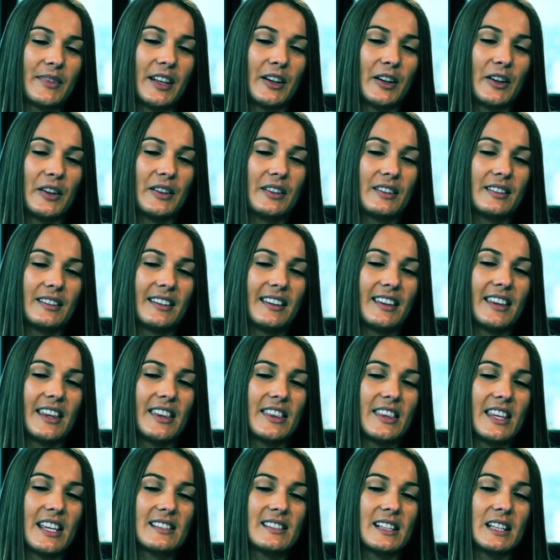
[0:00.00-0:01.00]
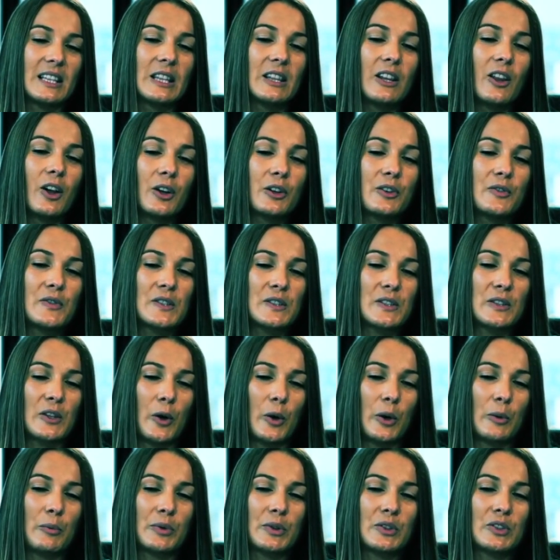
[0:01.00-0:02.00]
you know there's a lot of
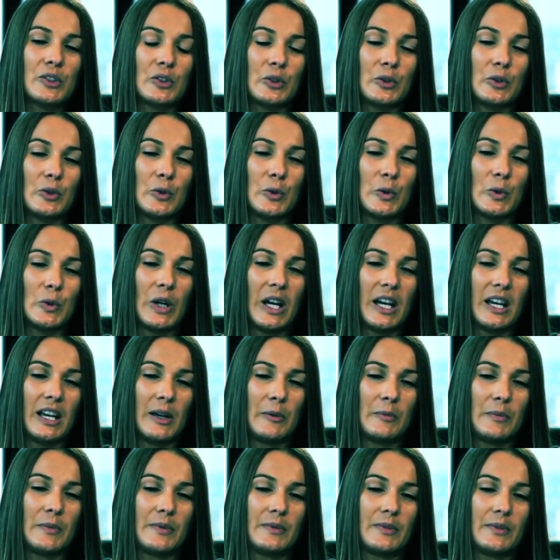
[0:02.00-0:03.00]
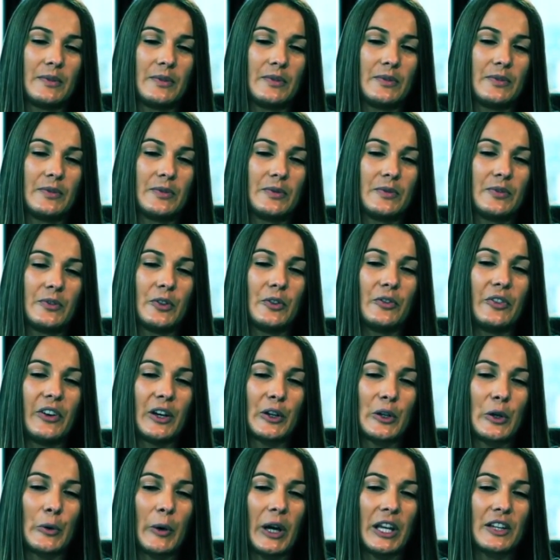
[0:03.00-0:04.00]
scope to um, for
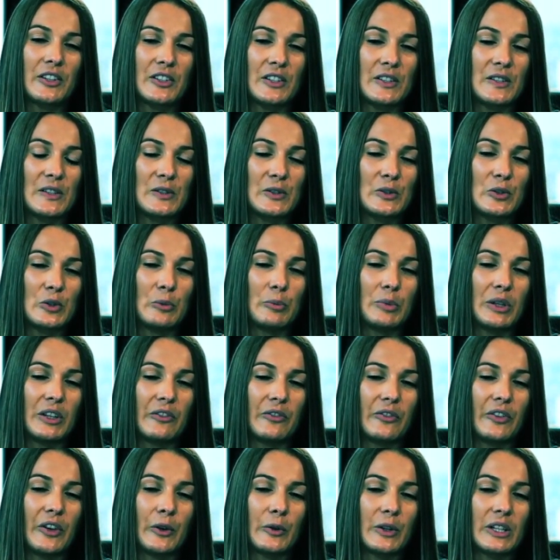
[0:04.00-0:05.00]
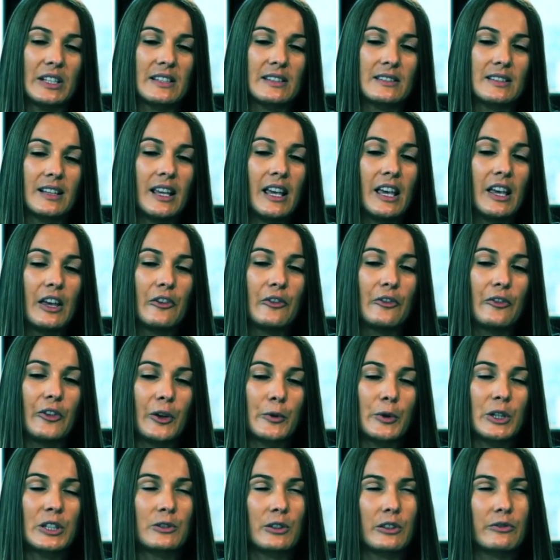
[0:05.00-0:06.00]
valuations to be very
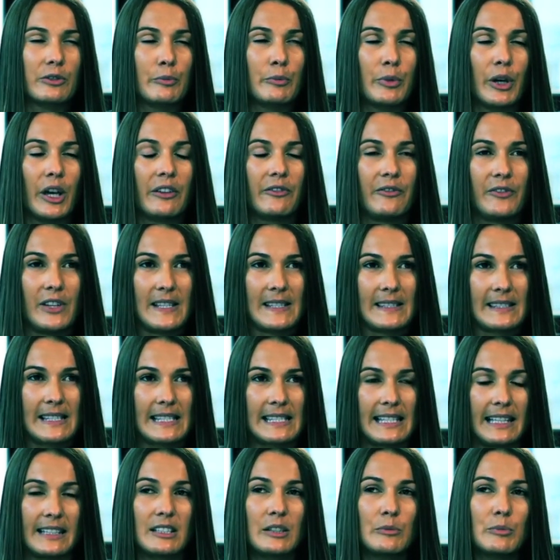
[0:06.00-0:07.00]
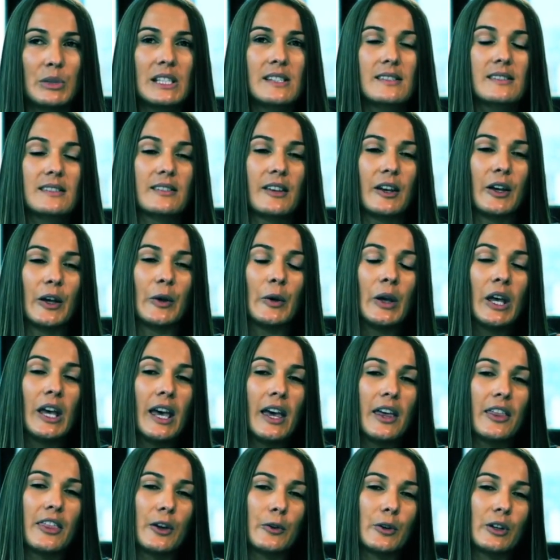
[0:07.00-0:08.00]
very driven by investor sentiment. So
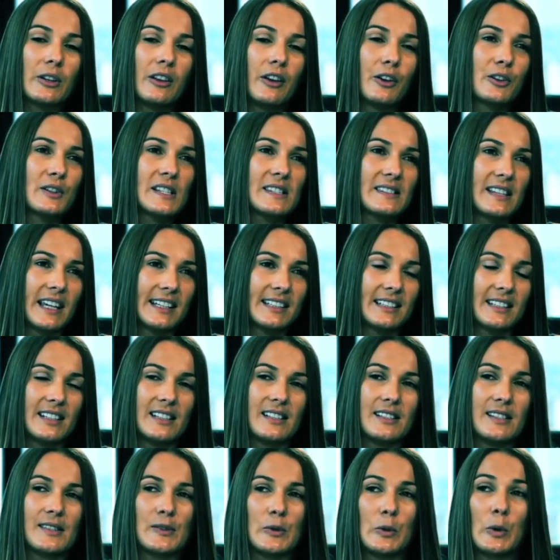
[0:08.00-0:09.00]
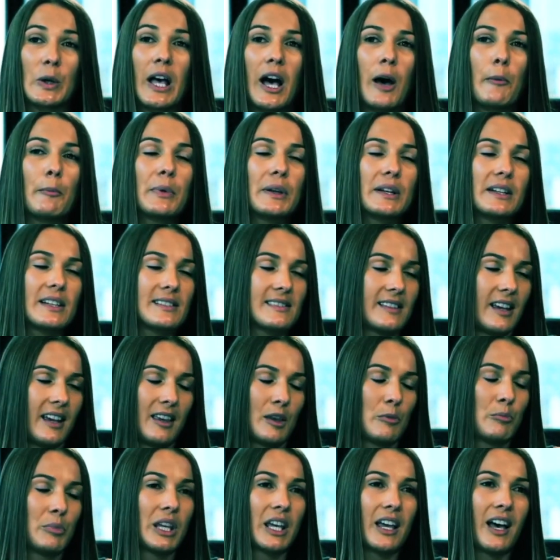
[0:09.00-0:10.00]
there are a lot of sectors or companies that
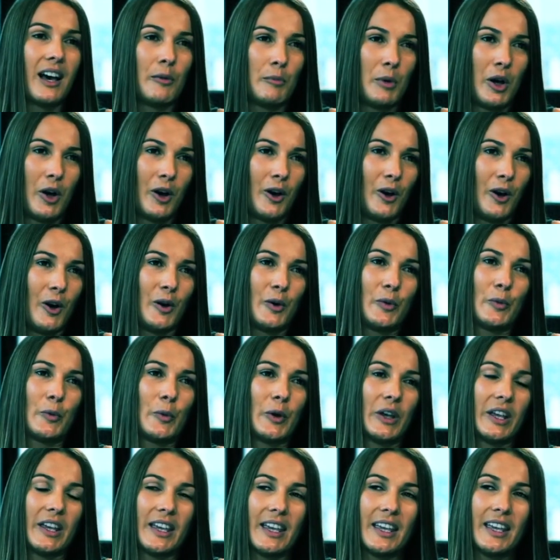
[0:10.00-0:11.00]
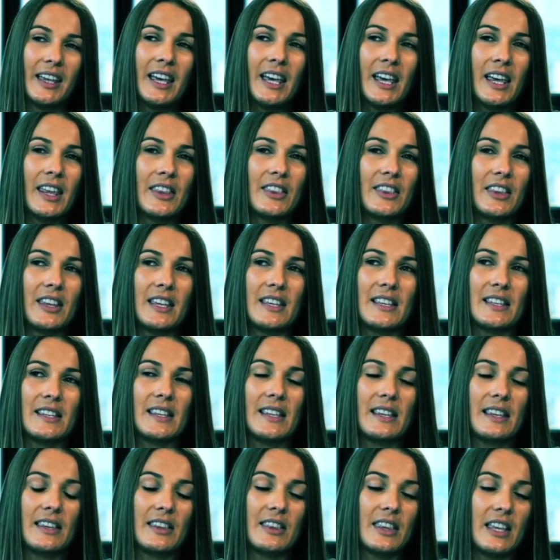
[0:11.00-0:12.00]
can become hot where there,
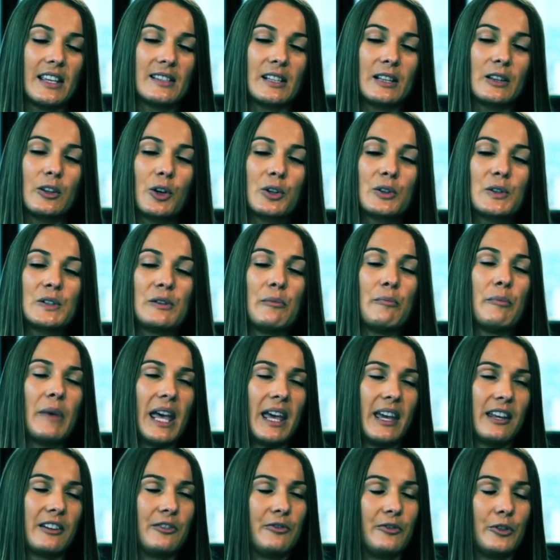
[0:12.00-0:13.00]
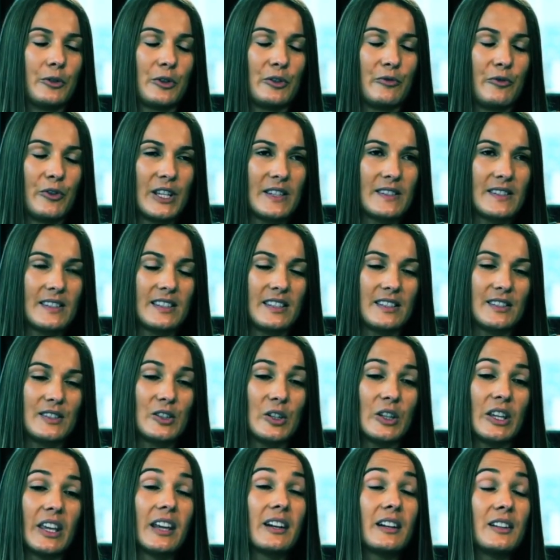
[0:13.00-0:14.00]
there's a lot of demand for investors
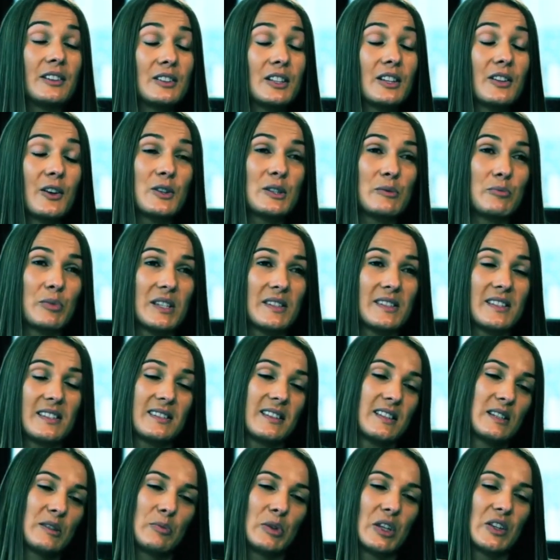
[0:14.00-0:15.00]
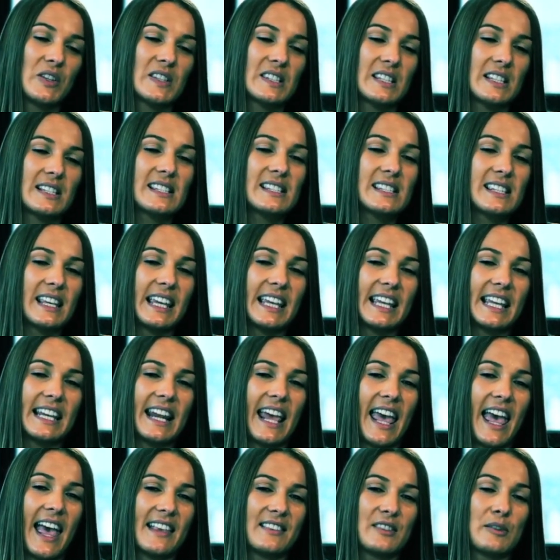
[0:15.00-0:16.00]
to get into those businesses because it's
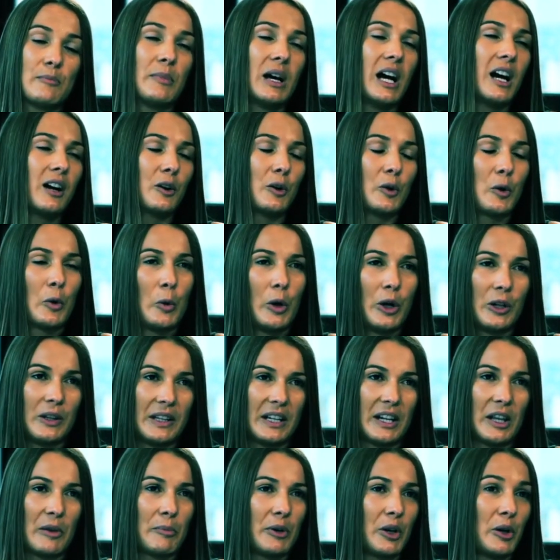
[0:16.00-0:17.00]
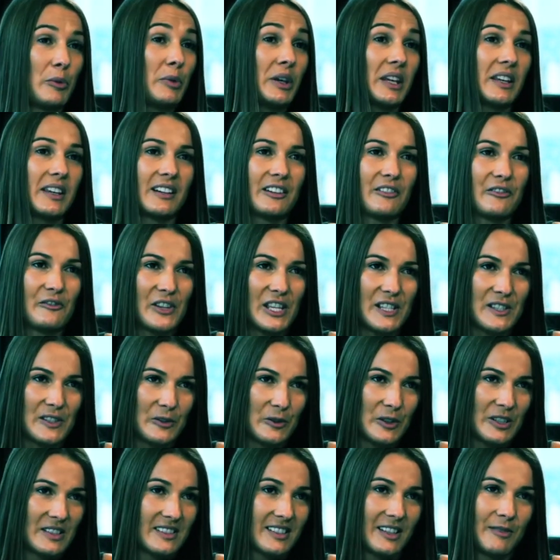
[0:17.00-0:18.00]
seen as a market quality by being an
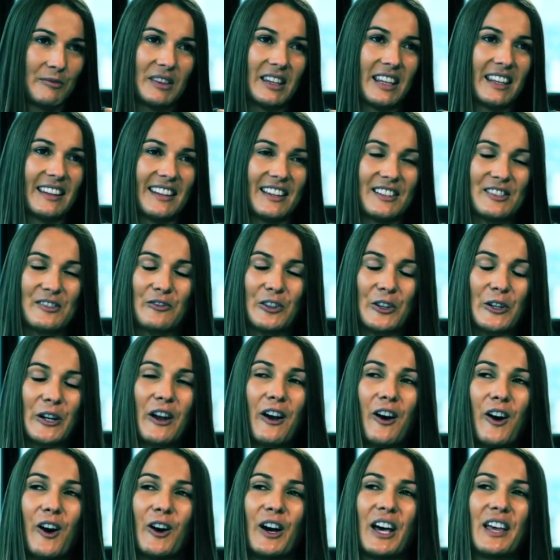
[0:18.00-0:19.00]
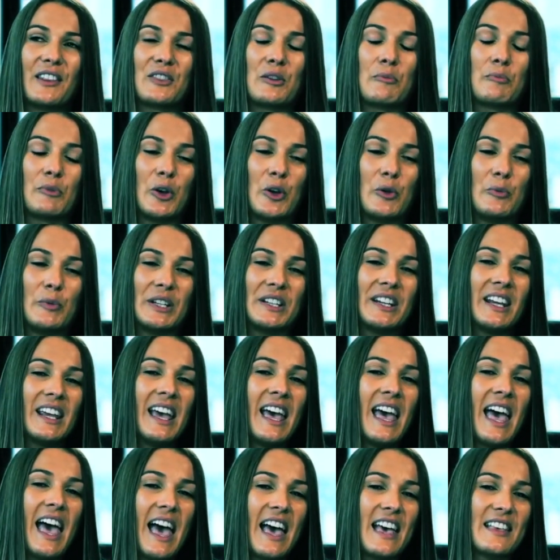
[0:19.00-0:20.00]
investor in something that's very hot at the moment.
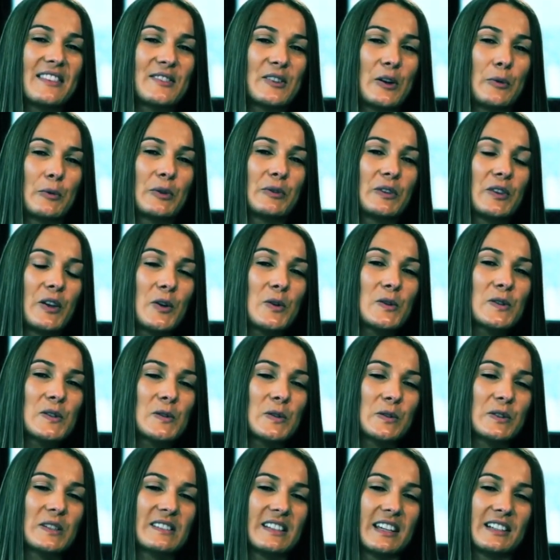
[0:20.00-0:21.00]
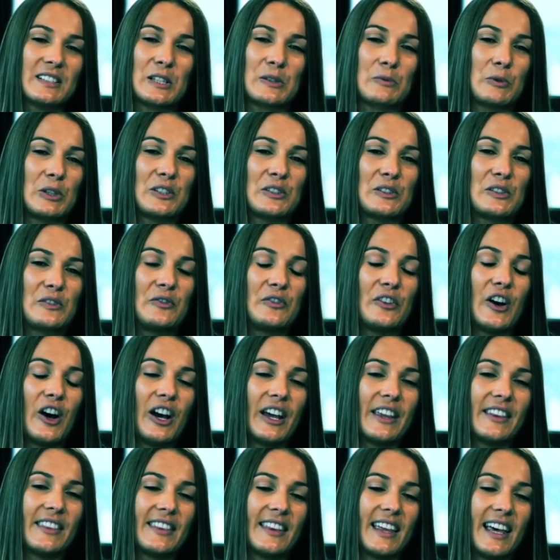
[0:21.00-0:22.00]
And so in those sort of sectors, we just
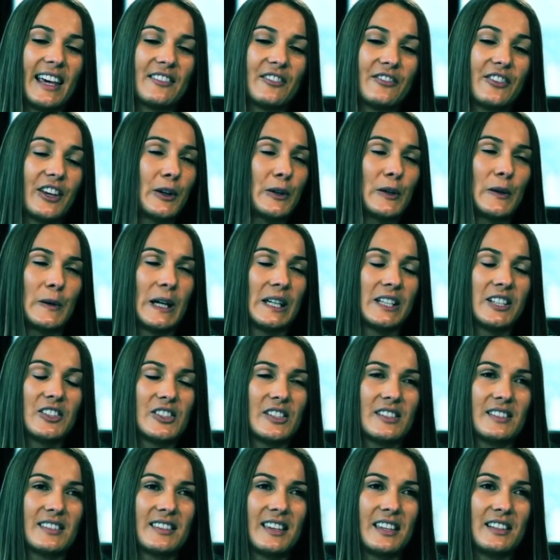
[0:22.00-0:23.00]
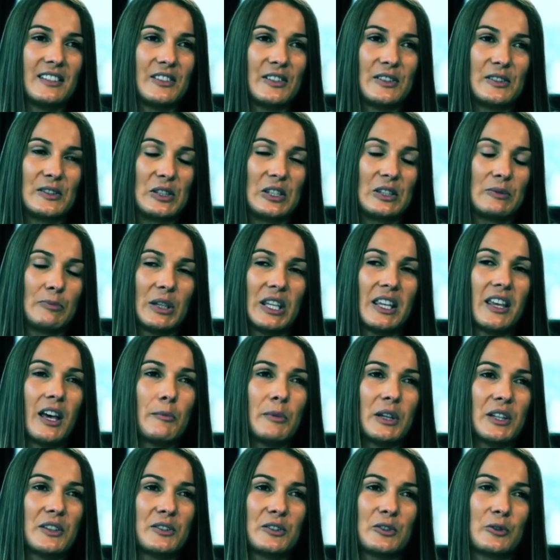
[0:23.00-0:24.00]
find that valuations can just
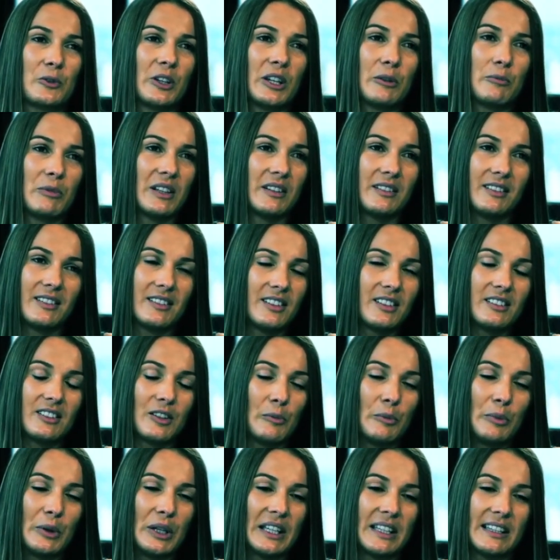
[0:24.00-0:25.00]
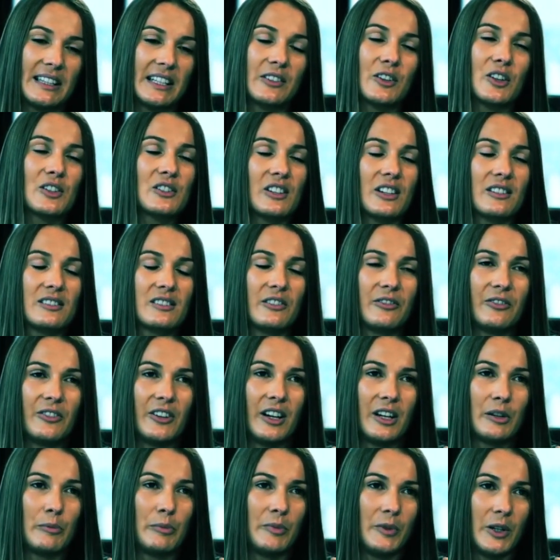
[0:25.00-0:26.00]
become extreme and completely not
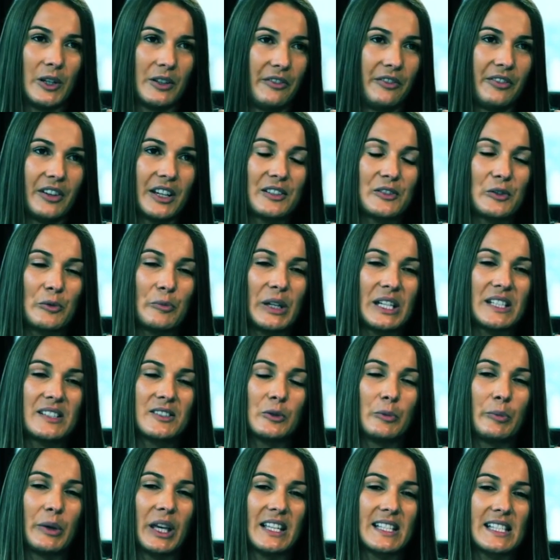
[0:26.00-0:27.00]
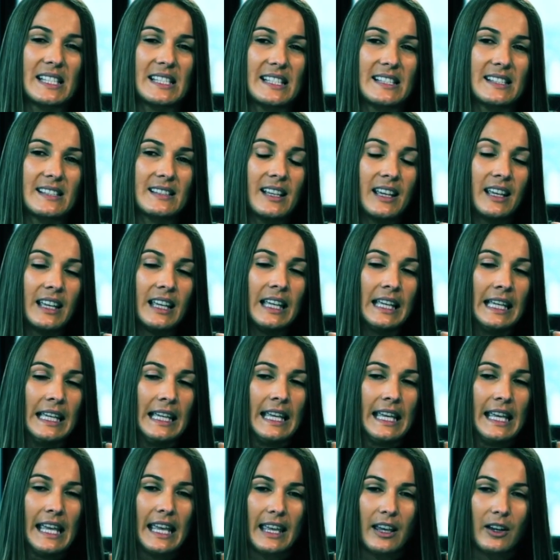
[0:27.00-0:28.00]
justified on a fundamental basis
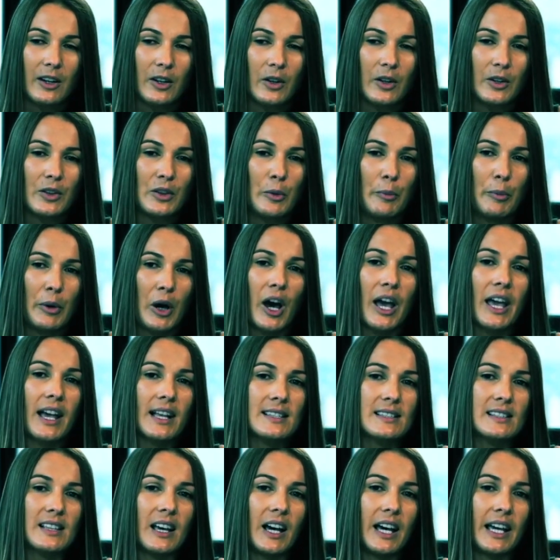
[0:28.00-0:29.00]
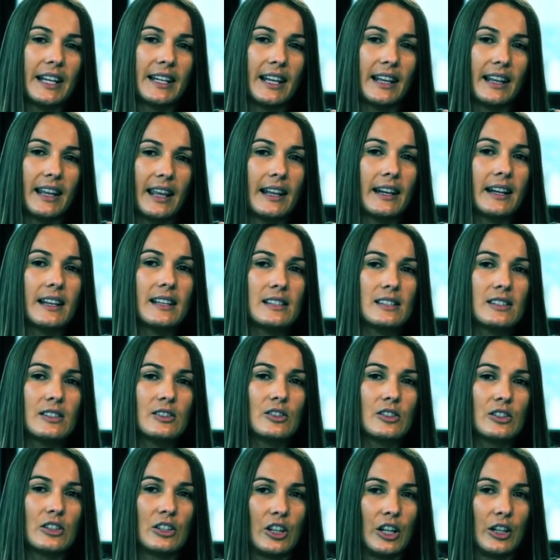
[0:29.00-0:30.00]
on the buyout side, it is
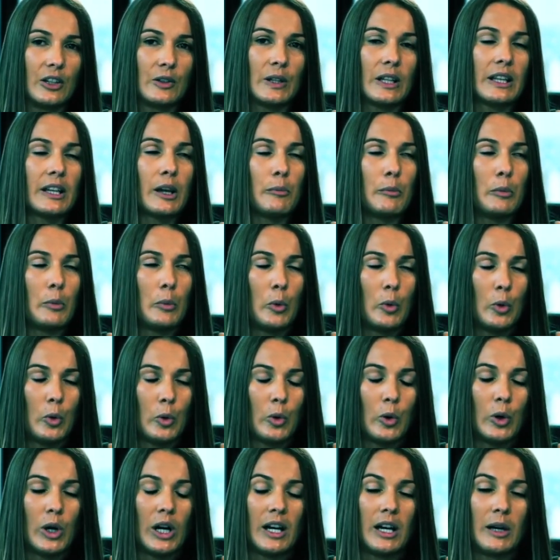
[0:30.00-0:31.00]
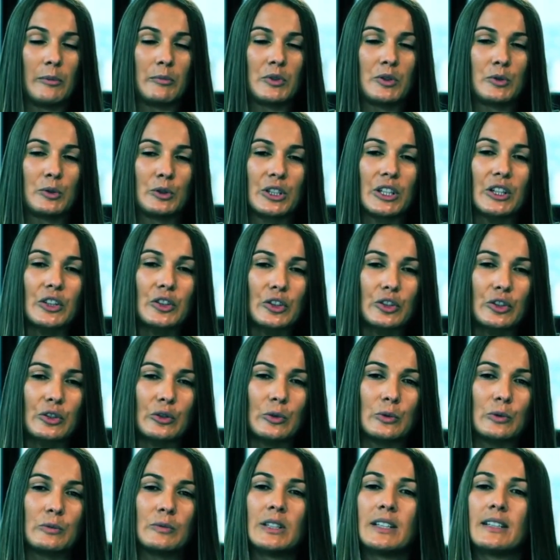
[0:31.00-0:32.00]
generally a more um,
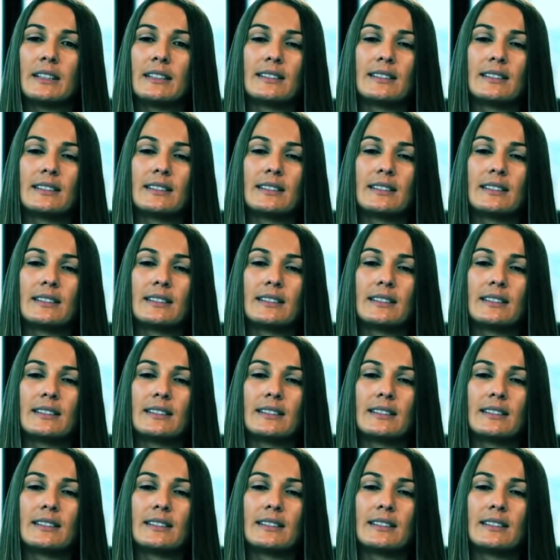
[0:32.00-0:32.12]
traditional